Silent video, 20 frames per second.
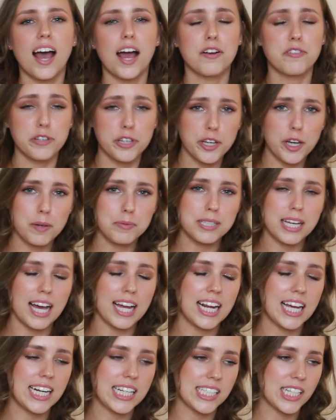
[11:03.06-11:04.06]
I really hope
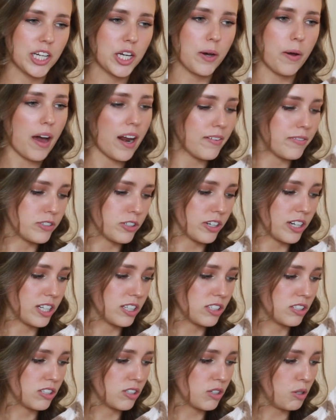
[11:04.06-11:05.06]
tie-dye doesn't go out of
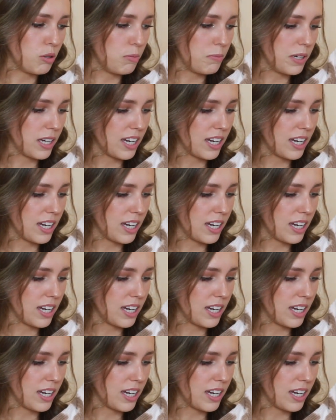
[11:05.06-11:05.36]
trend soon